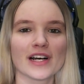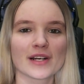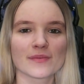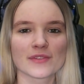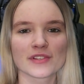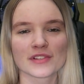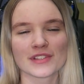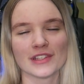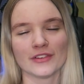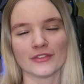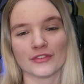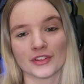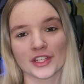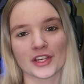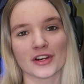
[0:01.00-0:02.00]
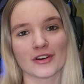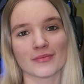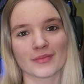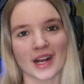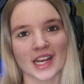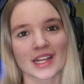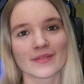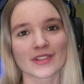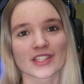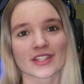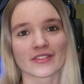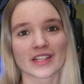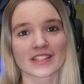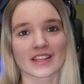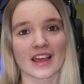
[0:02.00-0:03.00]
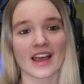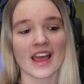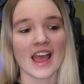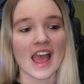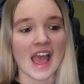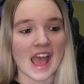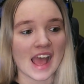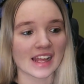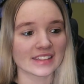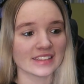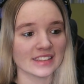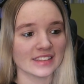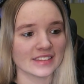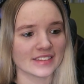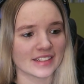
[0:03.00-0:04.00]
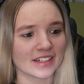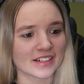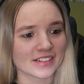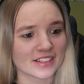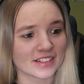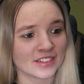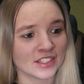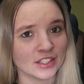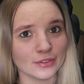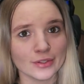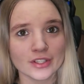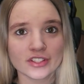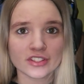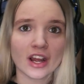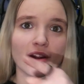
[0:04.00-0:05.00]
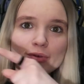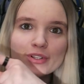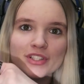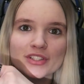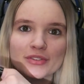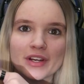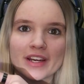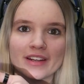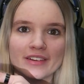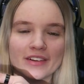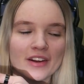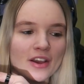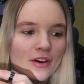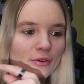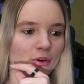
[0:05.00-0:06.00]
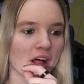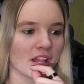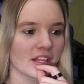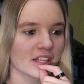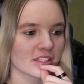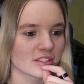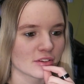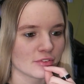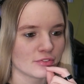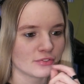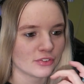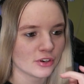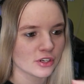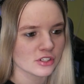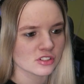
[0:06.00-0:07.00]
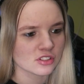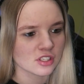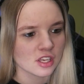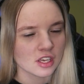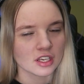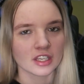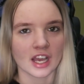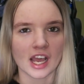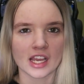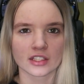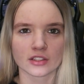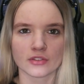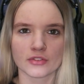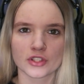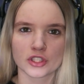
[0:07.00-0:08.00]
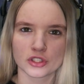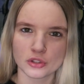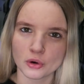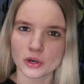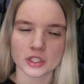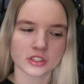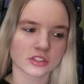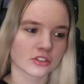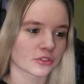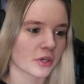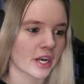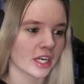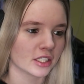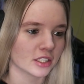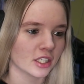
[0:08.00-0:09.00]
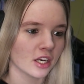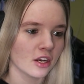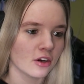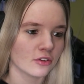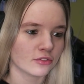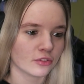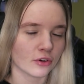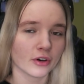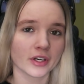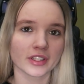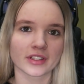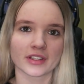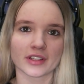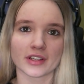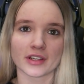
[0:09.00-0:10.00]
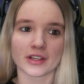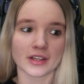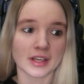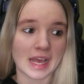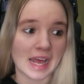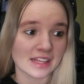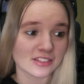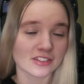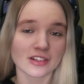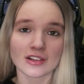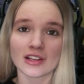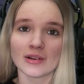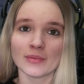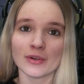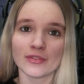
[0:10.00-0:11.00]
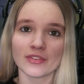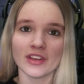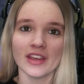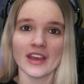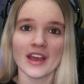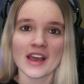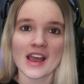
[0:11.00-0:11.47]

welcome to a new video. My name is Larissa and there's a new Star Wars trailer. Well, it's the first kind of short trailer for the Han Solo movie.